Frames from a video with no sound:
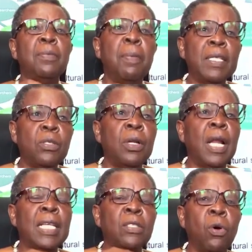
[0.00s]
That
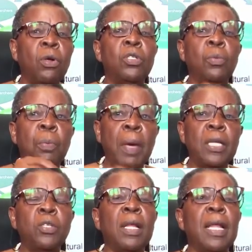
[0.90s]
person has got to
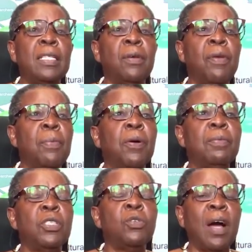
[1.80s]
make sure that if he
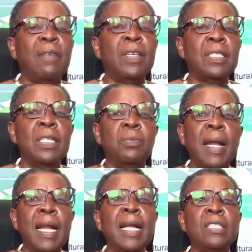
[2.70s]
promised to harvest his
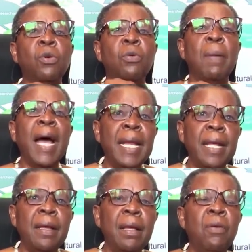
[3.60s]
bananas on
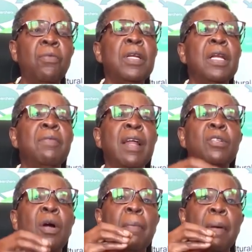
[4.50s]
Monday for delivery
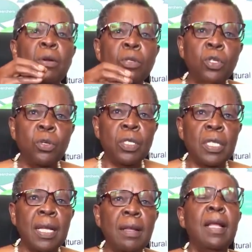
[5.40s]
to Kampala on
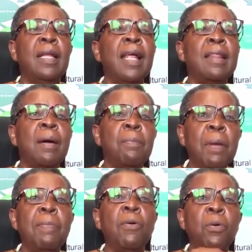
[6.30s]
Tuesday, that the
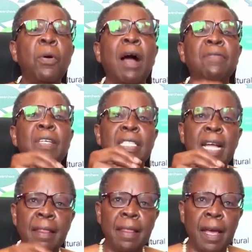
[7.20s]
people who harvest
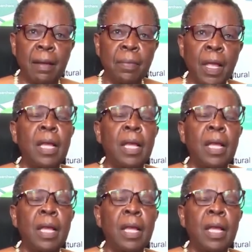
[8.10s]
are there.